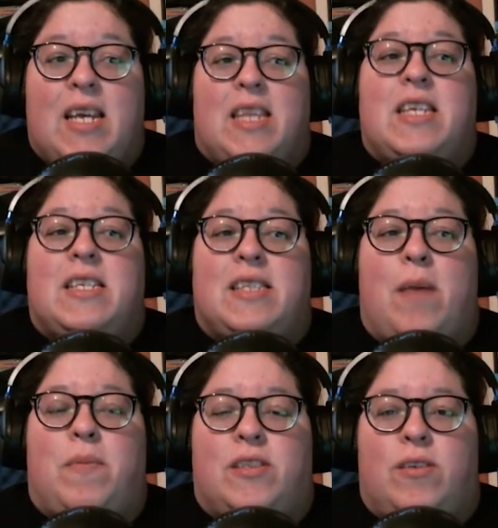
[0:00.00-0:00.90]
This
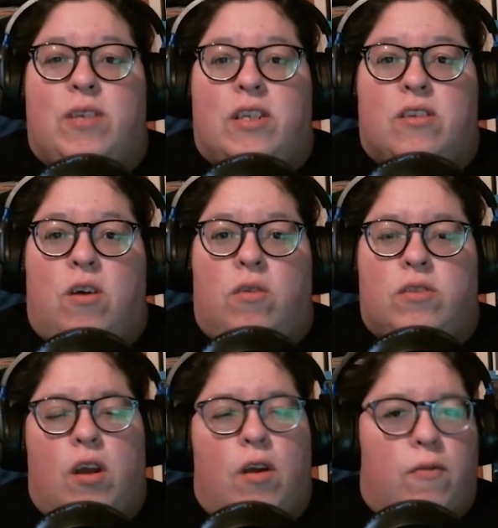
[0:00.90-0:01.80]
episode is called
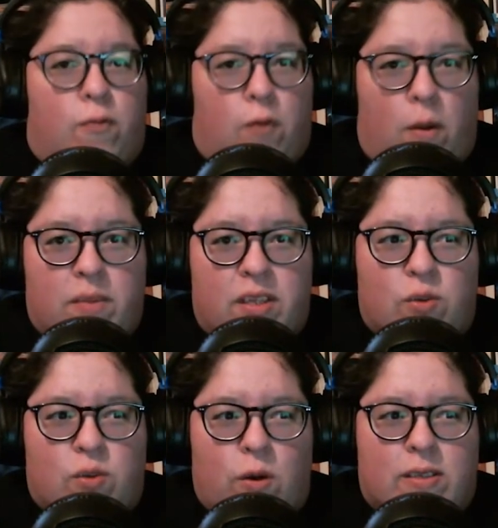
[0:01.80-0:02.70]
From the
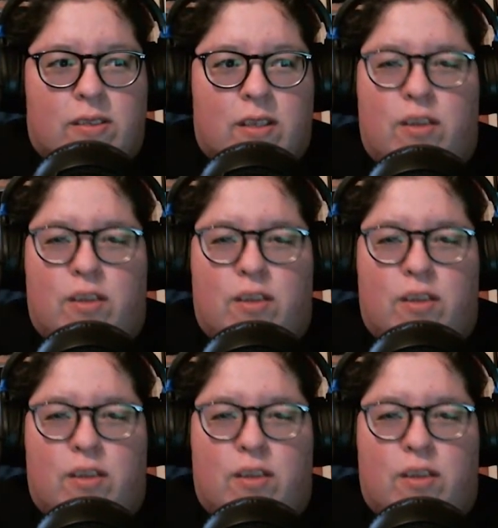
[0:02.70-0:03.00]
Source,